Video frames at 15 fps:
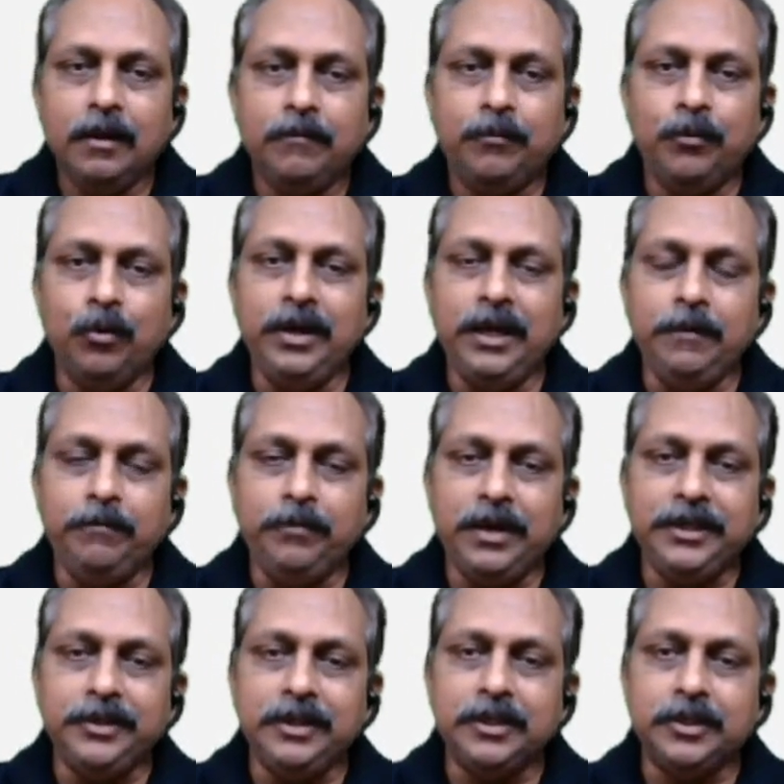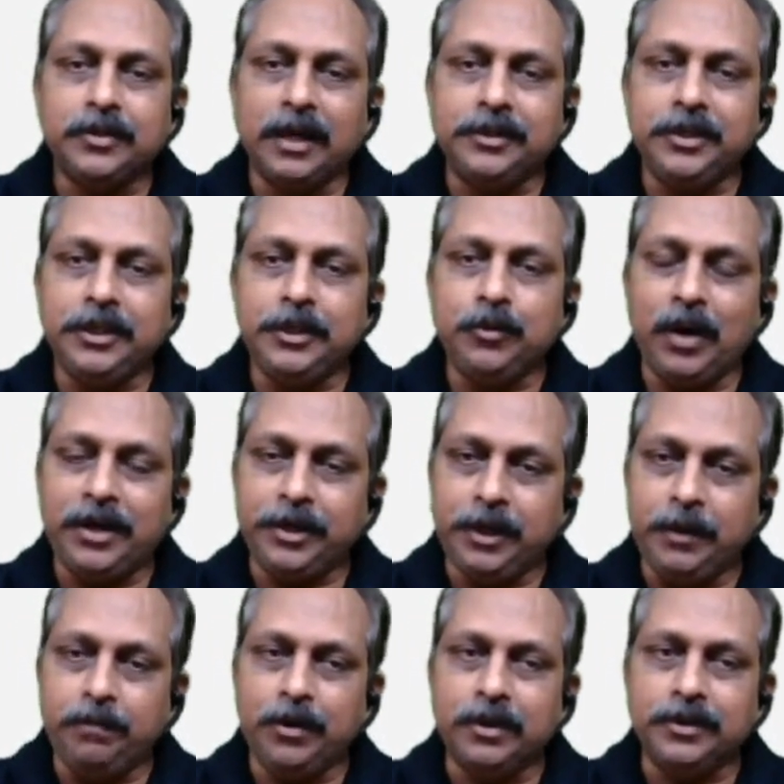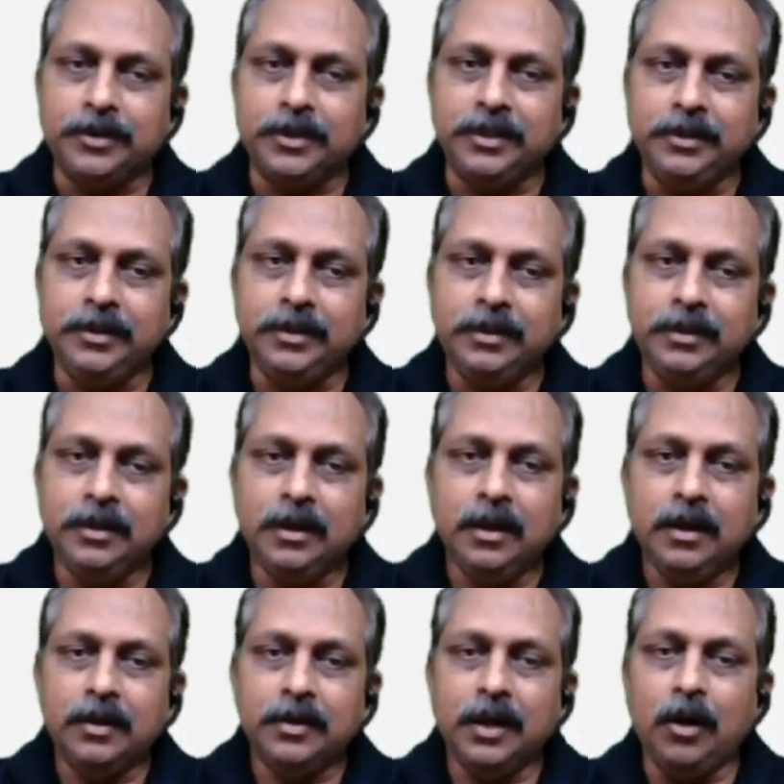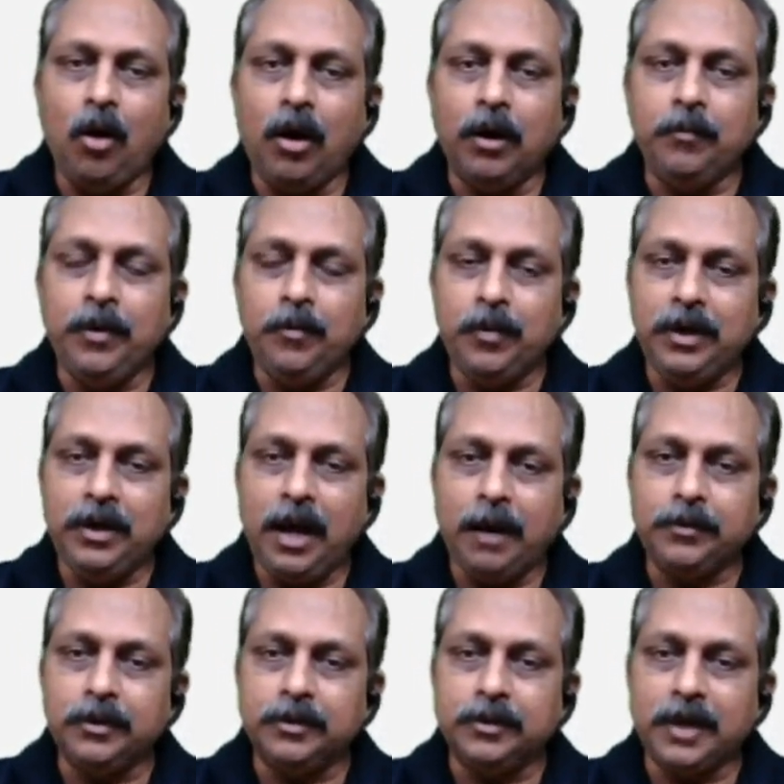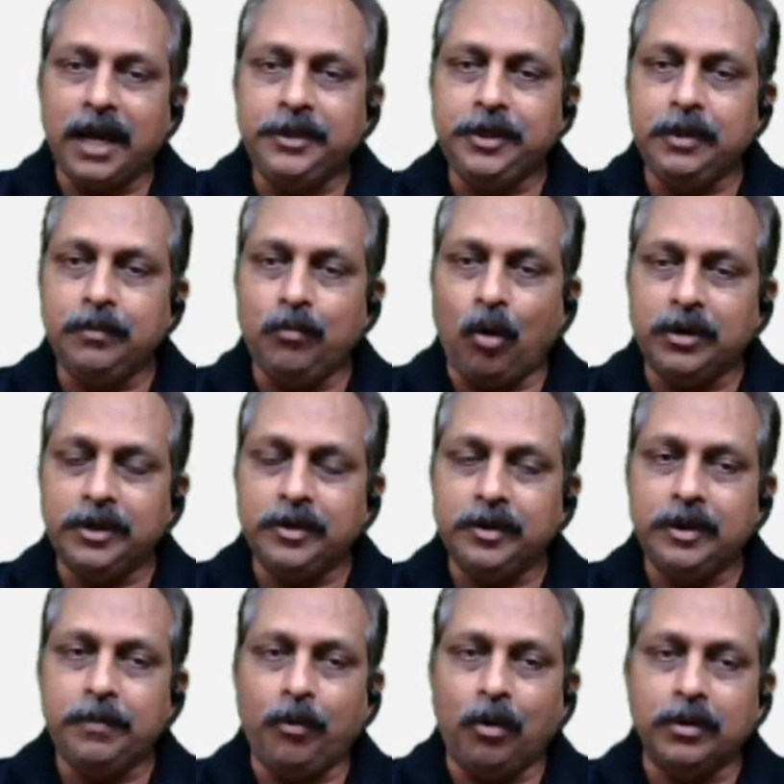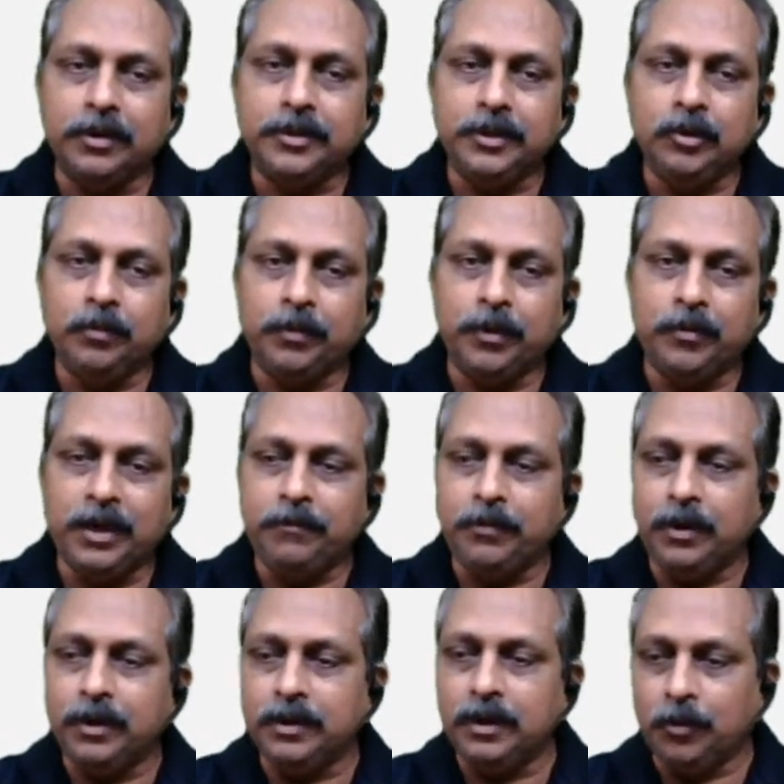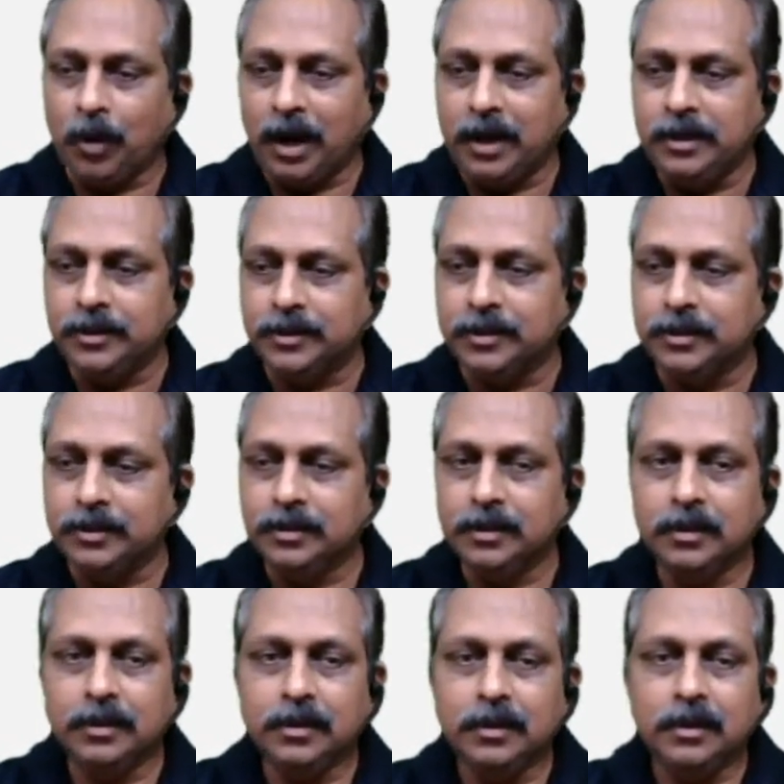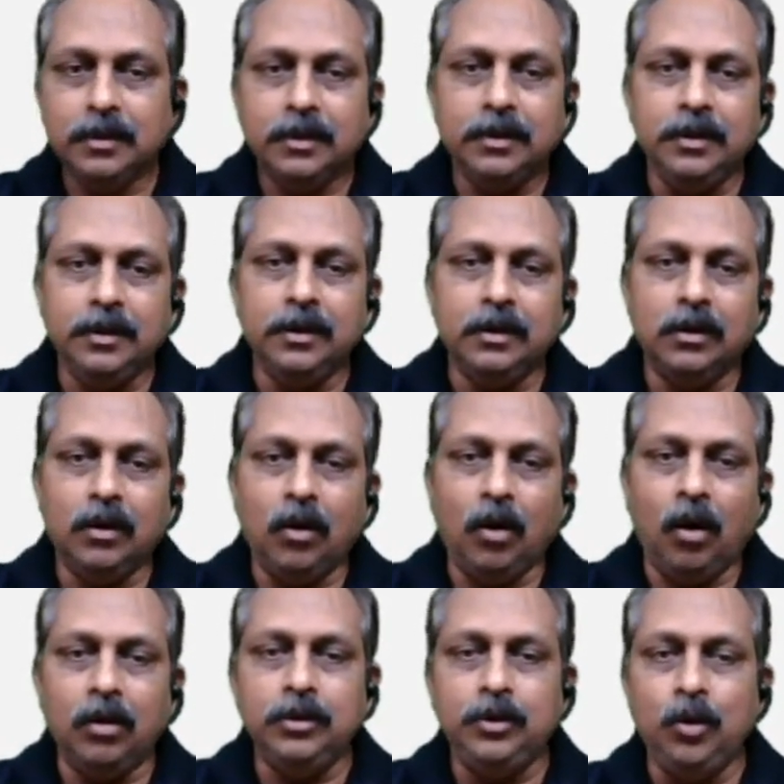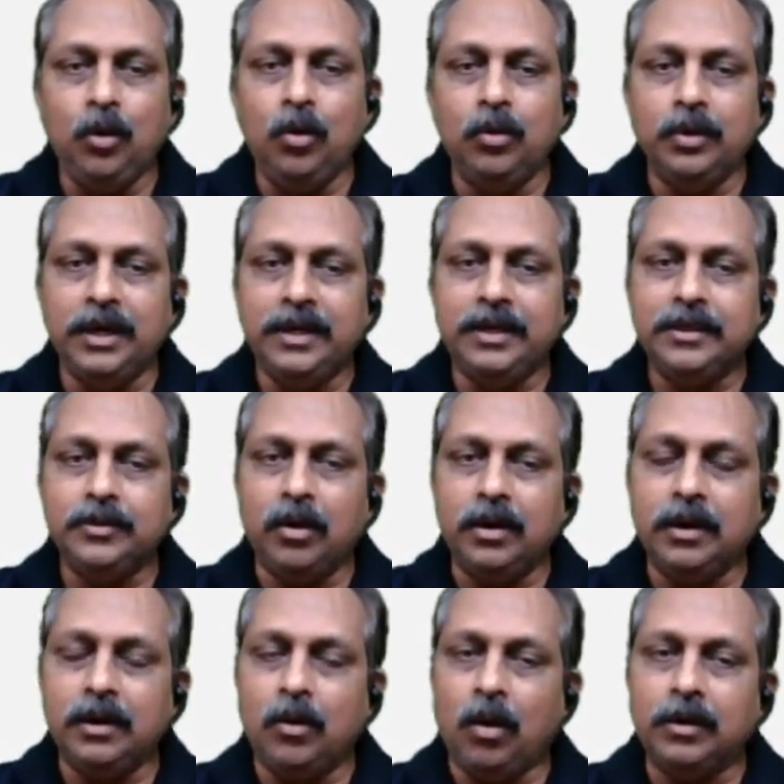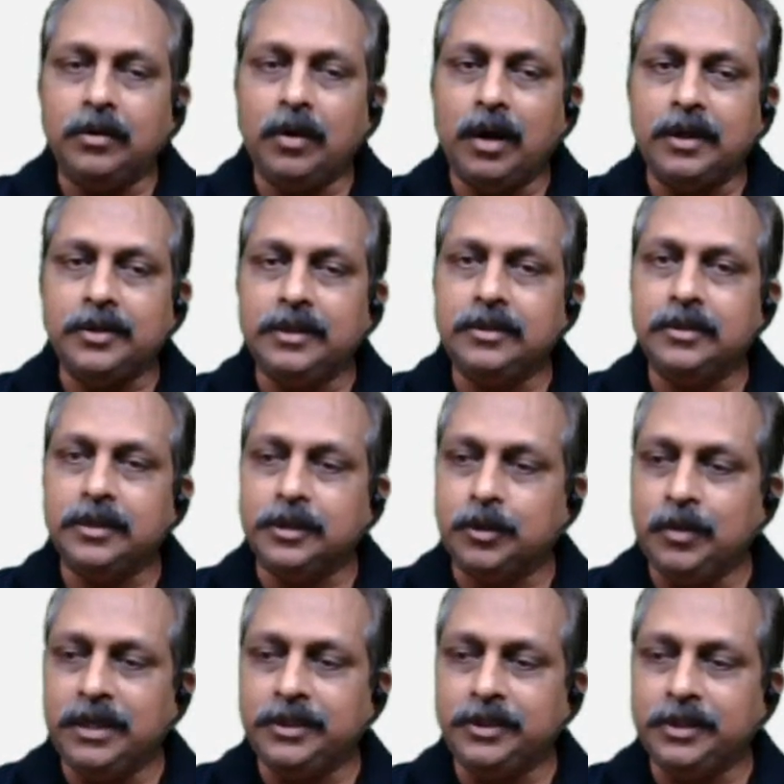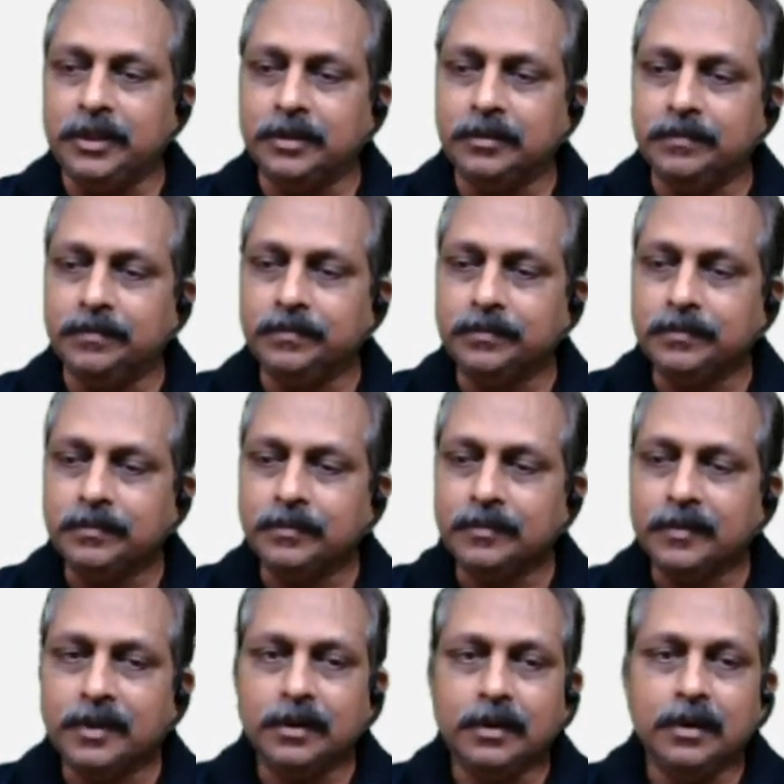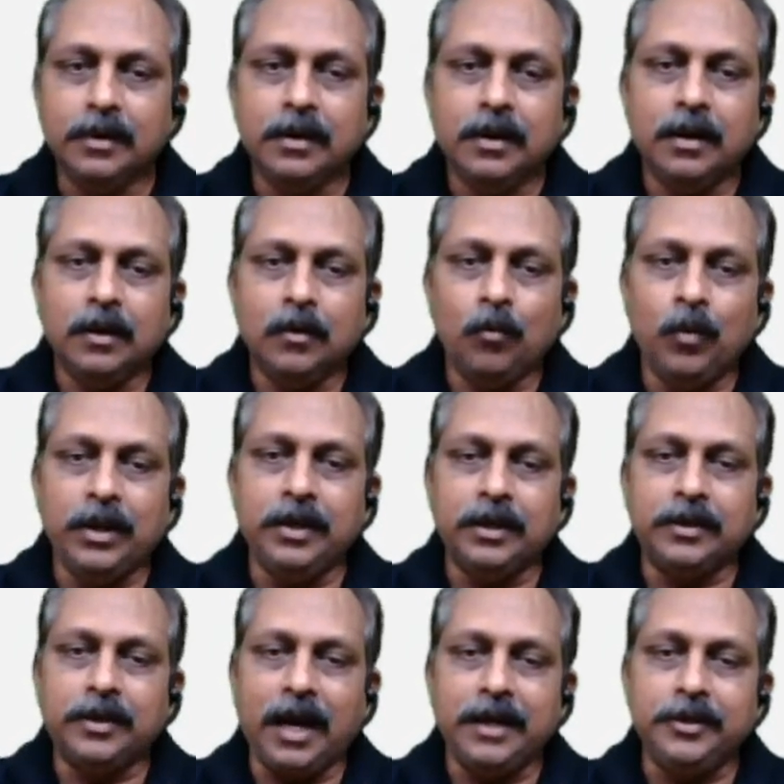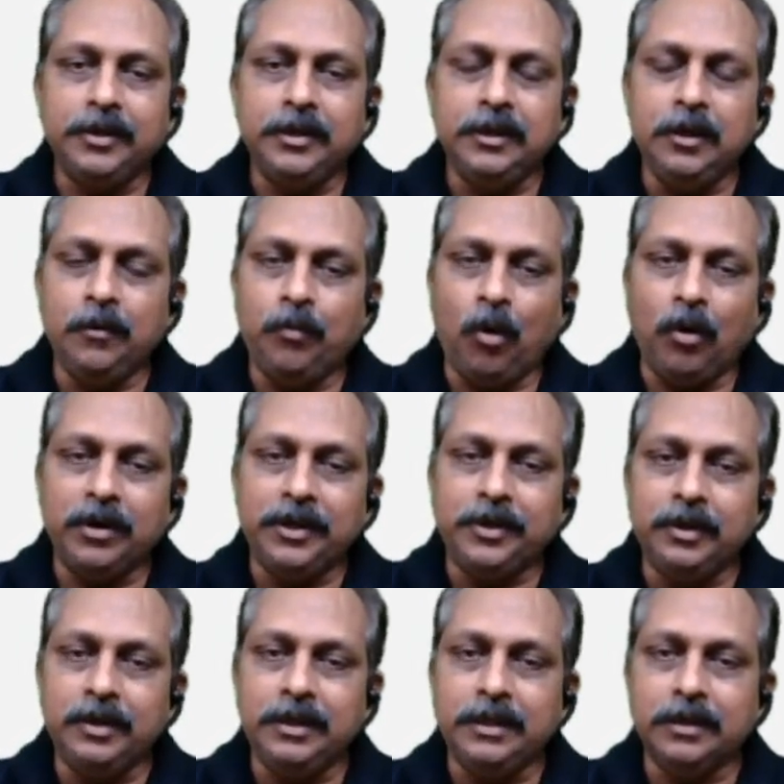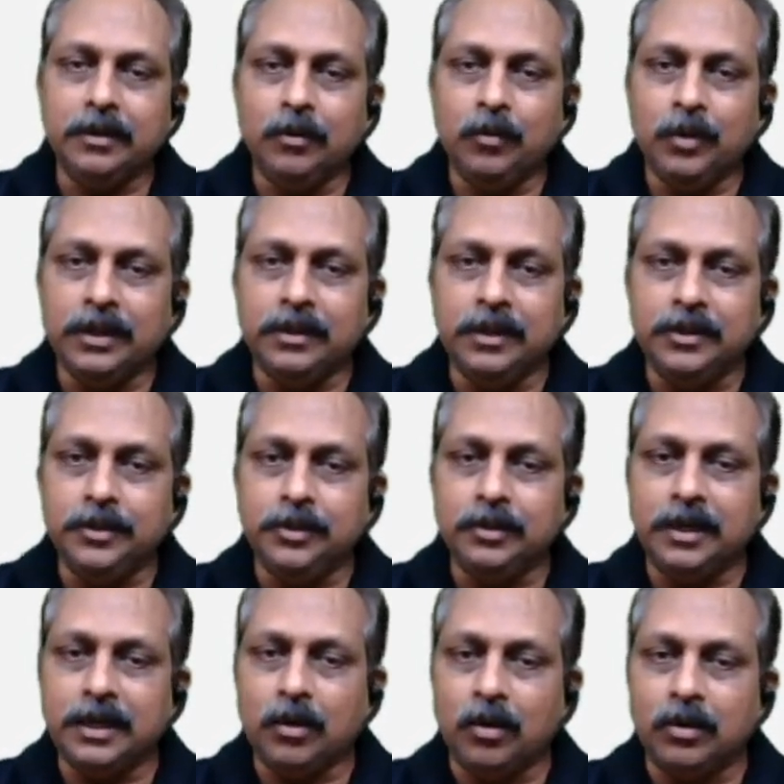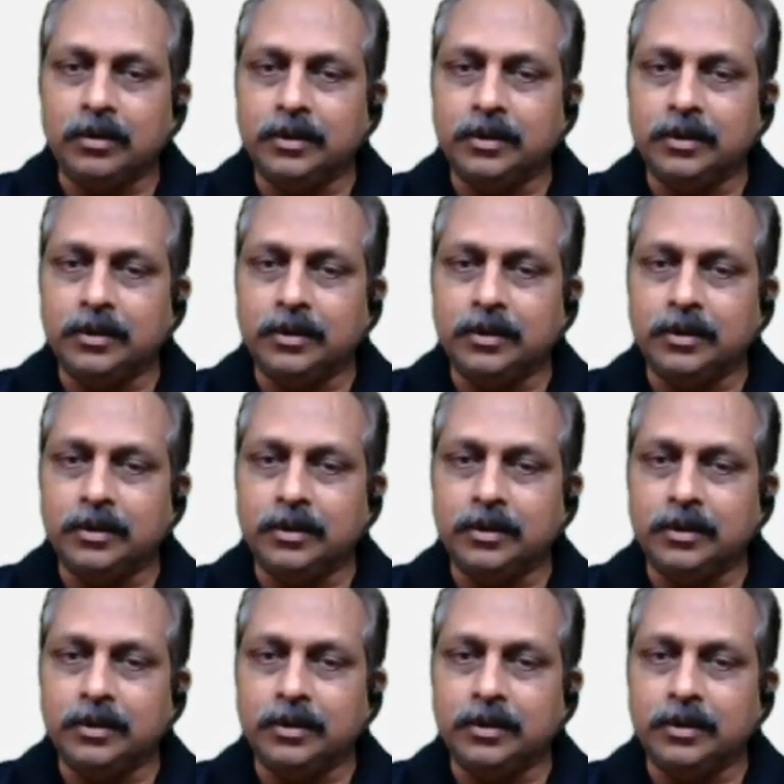Food inflation is touching 20%. The government will have to tighten monetary policy to prevent further rise. Here, although it is not a contrasting situation, with the tightening of monetary, with this you cannot